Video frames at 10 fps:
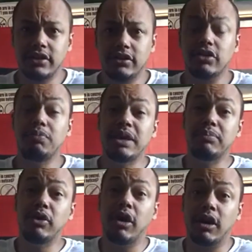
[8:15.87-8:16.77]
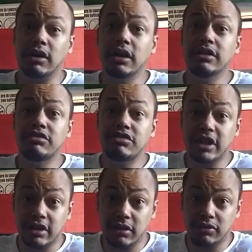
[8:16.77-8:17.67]
You people are
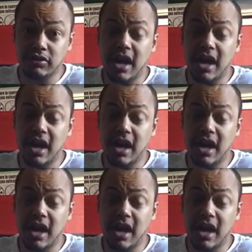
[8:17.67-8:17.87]
sickos.